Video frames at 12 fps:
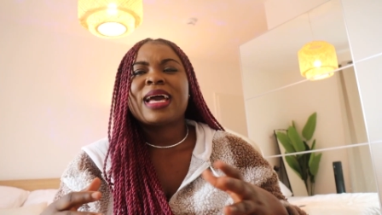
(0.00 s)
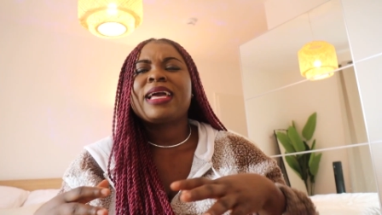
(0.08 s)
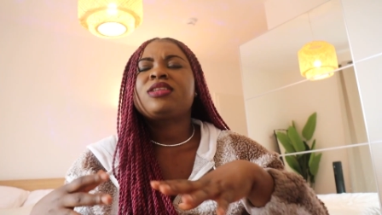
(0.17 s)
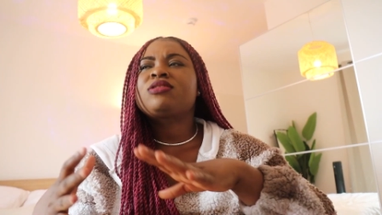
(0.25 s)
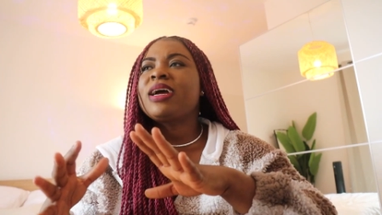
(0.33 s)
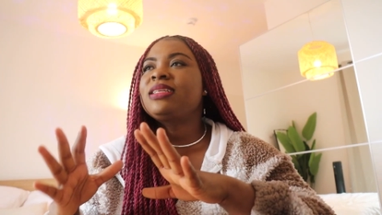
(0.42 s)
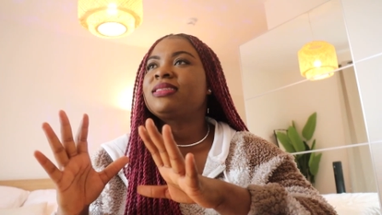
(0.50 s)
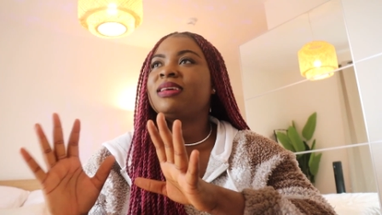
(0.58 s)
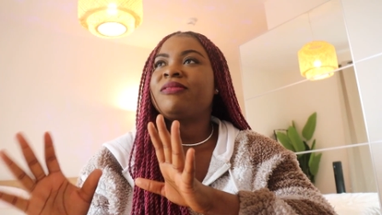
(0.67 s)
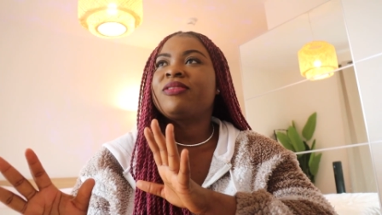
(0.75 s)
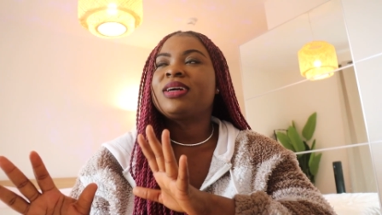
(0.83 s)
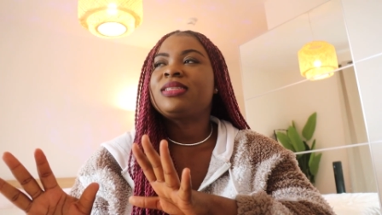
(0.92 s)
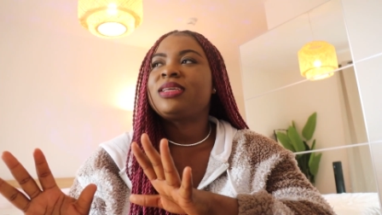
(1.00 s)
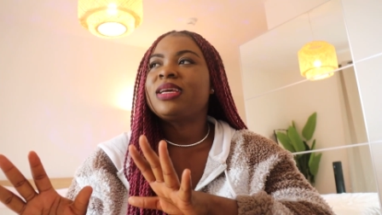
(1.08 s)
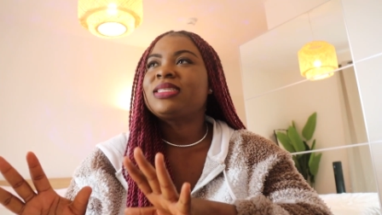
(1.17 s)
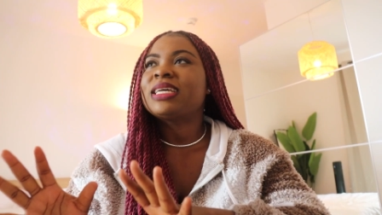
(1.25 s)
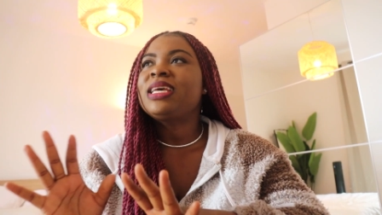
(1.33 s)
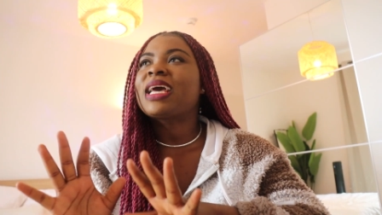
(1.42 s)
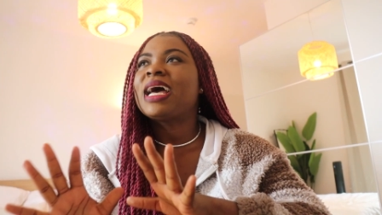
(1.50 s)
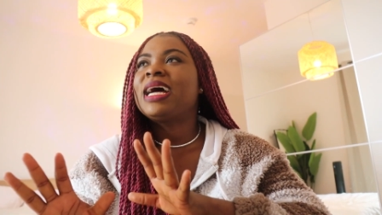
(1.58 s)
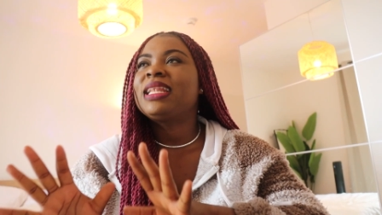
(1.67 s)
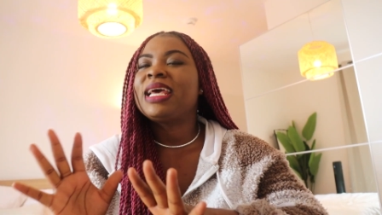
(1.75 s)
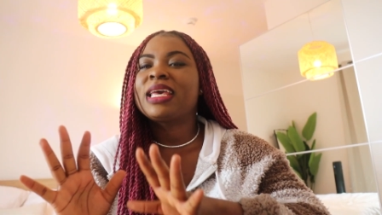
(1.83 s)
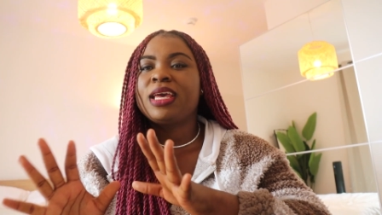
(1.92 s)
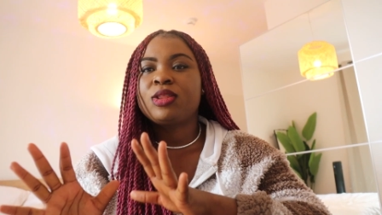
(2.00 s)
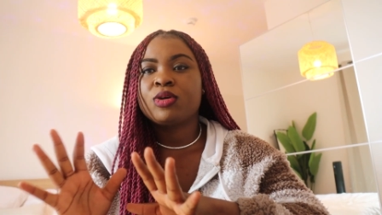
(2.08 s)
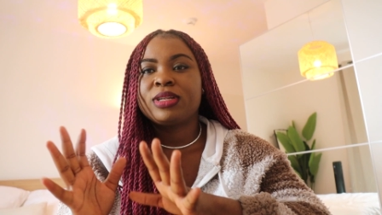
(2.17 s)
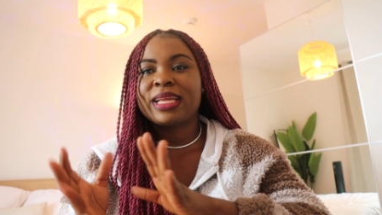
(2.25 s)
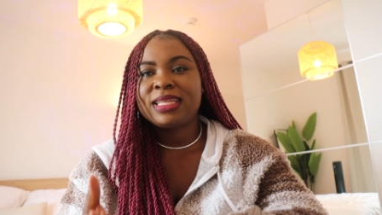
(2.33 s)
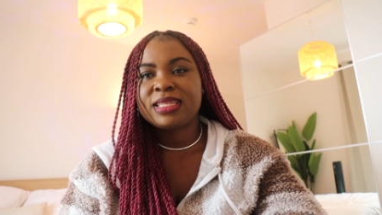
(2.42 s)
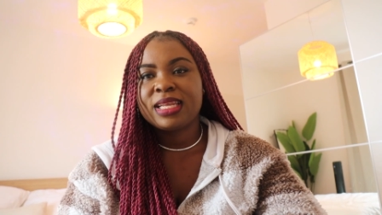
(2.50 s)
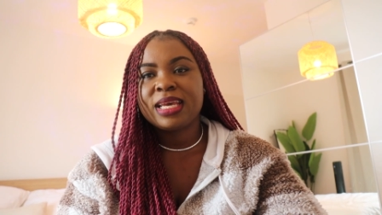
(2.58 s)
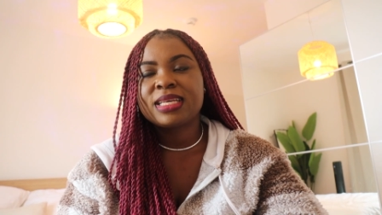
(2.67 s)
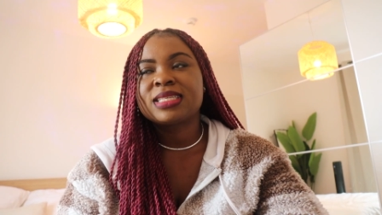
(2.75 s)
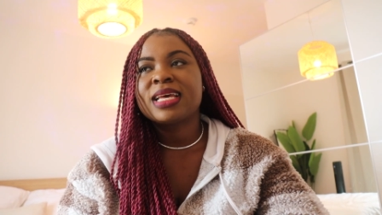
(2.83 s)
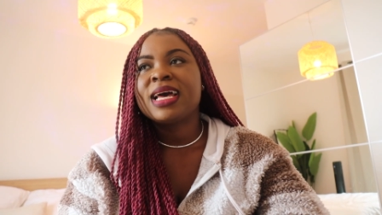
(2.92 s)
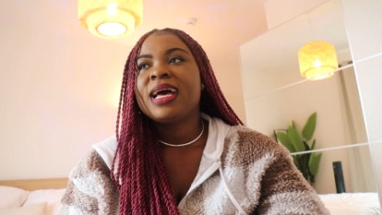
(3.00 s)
I tried several takes. I think I had like 8 or 9 takes.